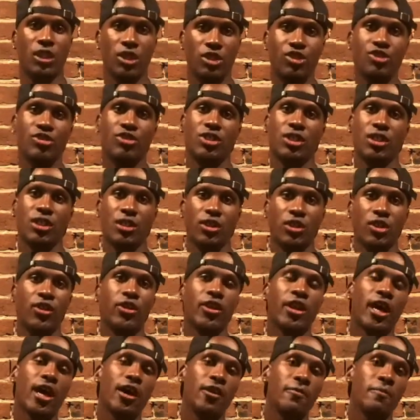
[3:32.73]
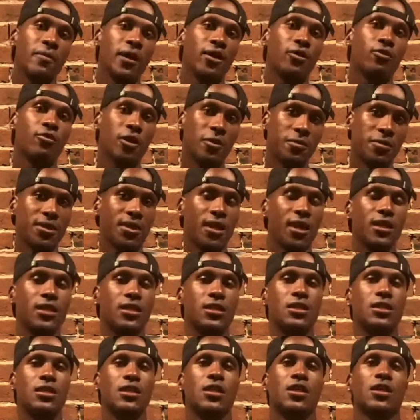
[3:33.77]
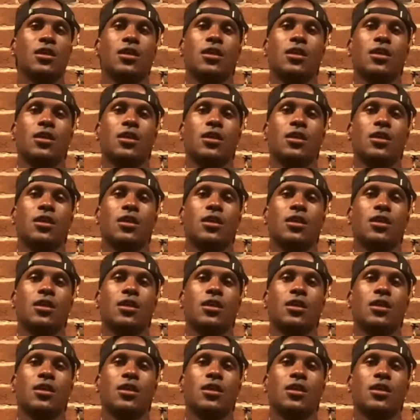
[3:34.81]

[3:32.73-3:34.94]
interested in learning how to make websites,